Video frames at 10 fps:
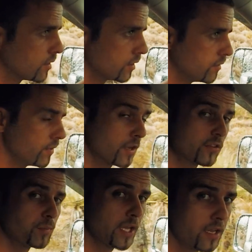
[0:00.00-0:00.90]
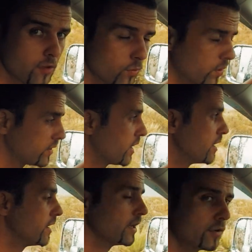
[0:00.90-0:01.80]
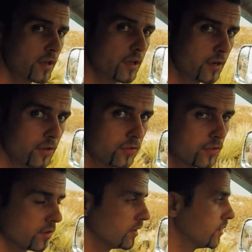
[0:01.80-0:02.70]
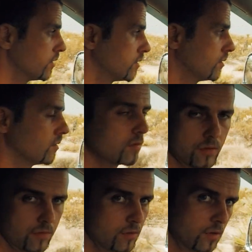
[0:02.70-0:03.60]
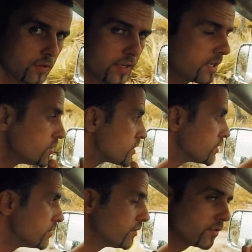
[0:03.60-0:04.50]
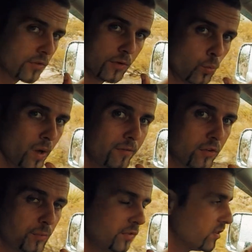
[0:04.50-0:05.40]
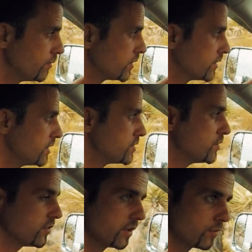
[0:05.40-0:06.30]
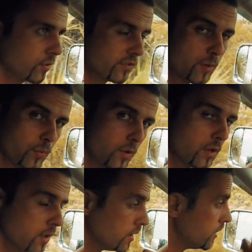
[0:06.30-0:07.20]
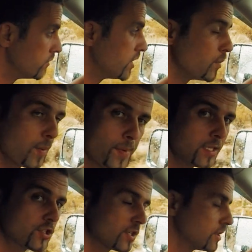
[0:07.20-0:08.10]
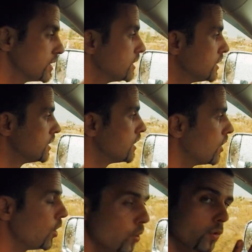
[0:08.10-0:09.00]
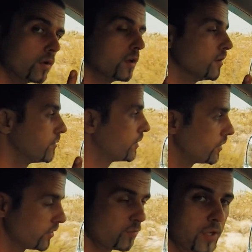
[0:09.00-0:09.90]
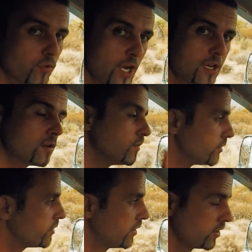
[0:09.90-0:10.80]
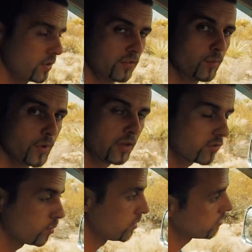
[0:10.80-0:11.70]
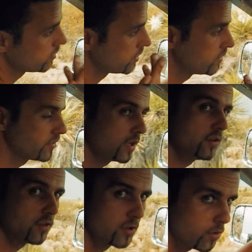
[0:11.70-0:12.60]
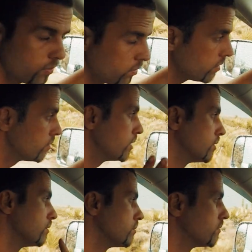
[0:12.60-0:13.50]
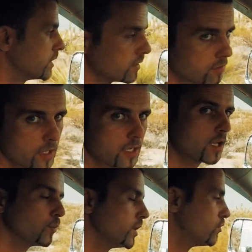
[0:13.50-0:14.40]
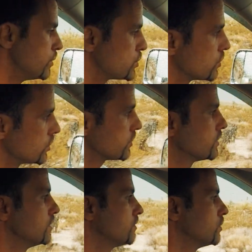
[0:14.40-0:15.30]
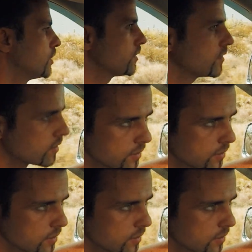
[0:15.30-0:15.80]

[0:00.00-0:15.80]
If they explain what kind of area it is, either dangers, weather-specific dangers. Like, for example, they may mention, oh, if it's been raining, this area is impassable. In this case, I know, then I cut my trip short. If not,